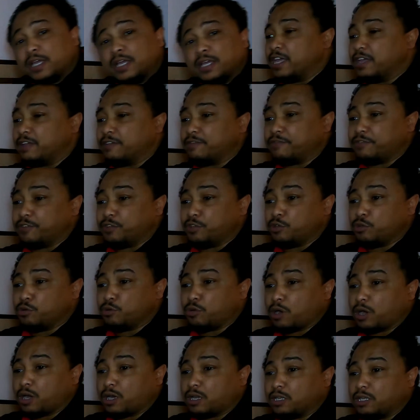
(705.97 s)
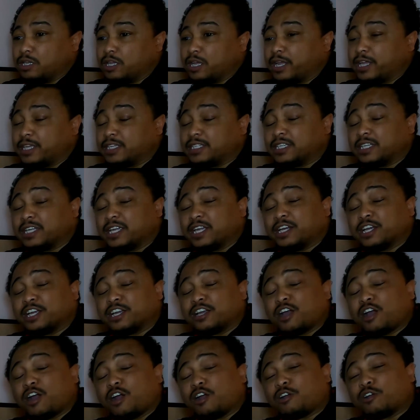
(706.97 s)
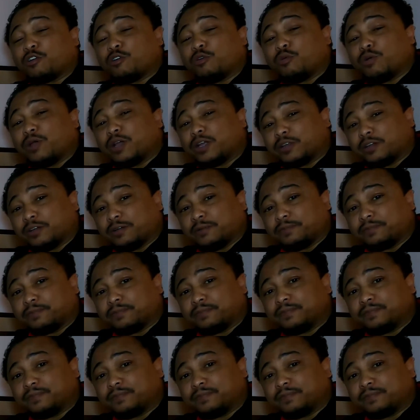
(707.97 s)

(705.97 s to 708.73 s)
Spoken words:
If you are looking to get a car quicker